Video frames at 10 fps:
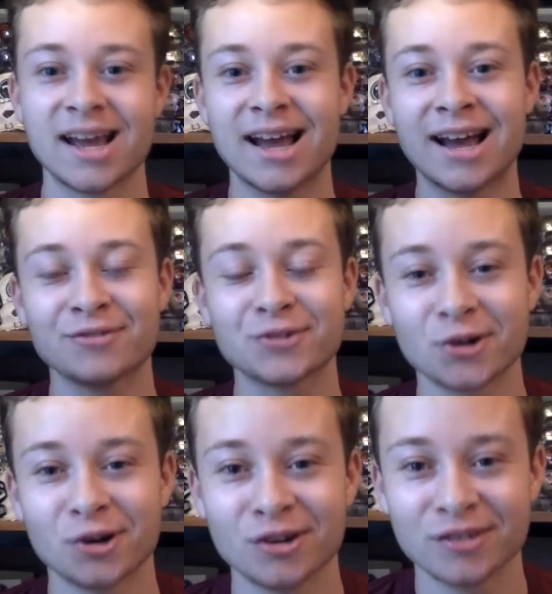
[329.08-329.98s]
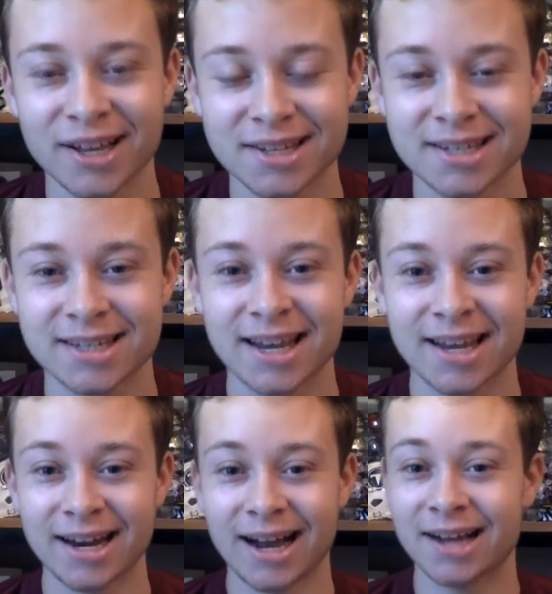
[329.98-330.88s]
After all that
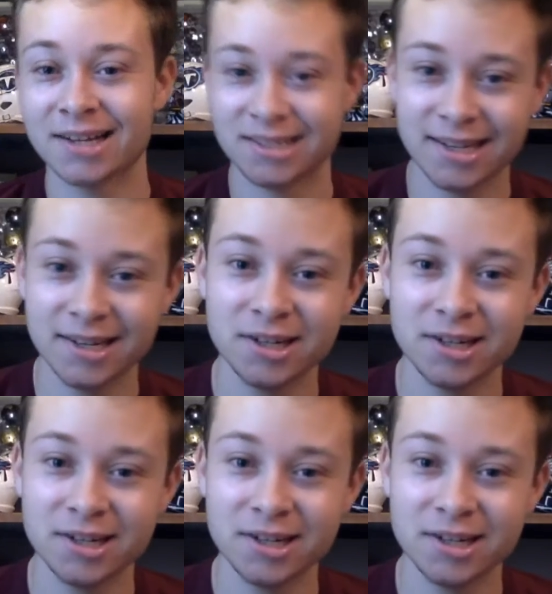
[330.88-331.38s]
said, I did